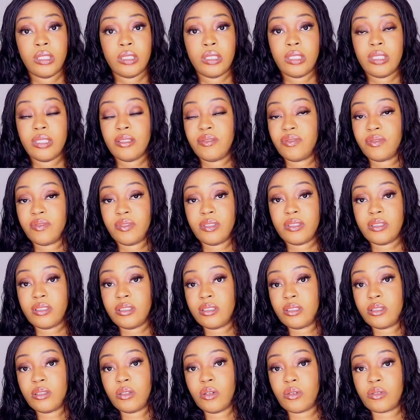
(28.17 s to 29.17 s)
live
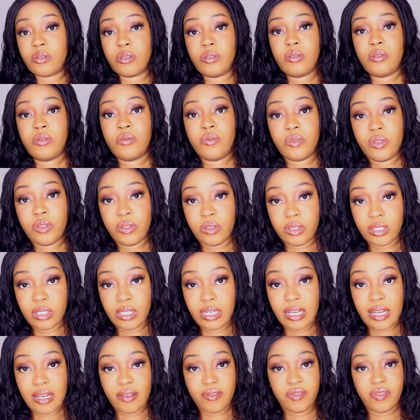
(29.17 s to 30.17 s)
this luxurious
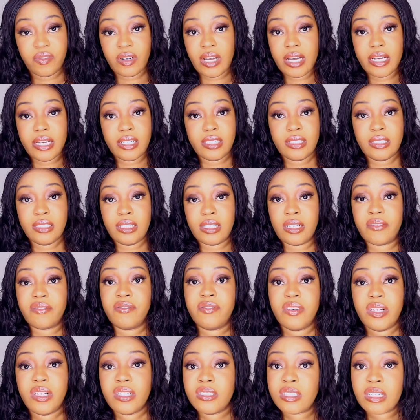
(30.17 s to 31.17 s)
life, flying in
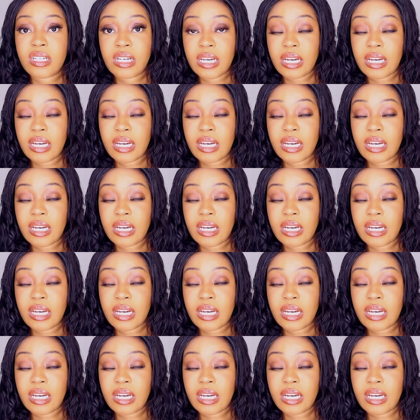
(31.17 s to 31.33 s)
first